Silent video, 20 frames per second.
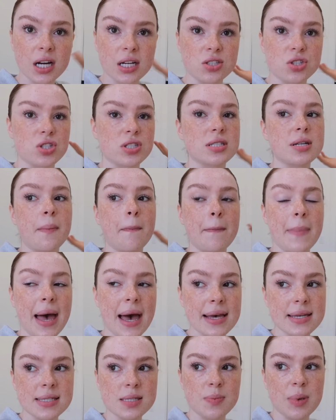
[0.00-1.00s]
is just a
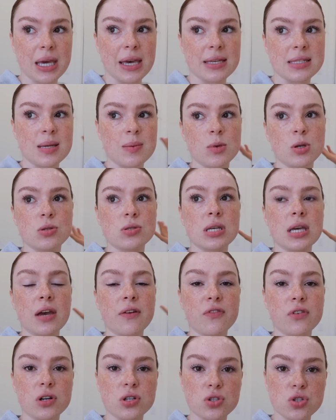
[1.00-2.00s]
mess because I'm using
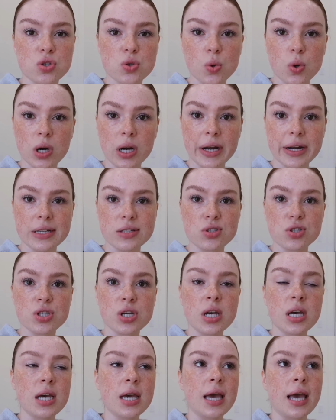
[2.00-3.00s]
it for storage
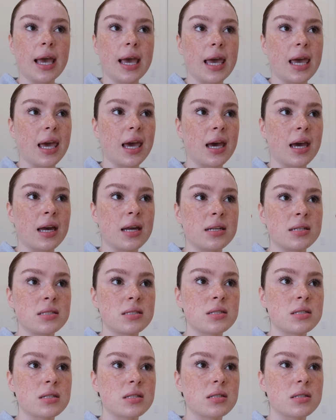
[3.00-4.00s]

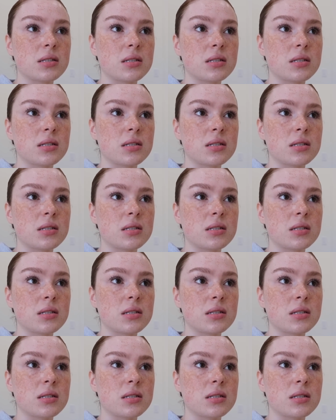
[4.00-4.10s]
and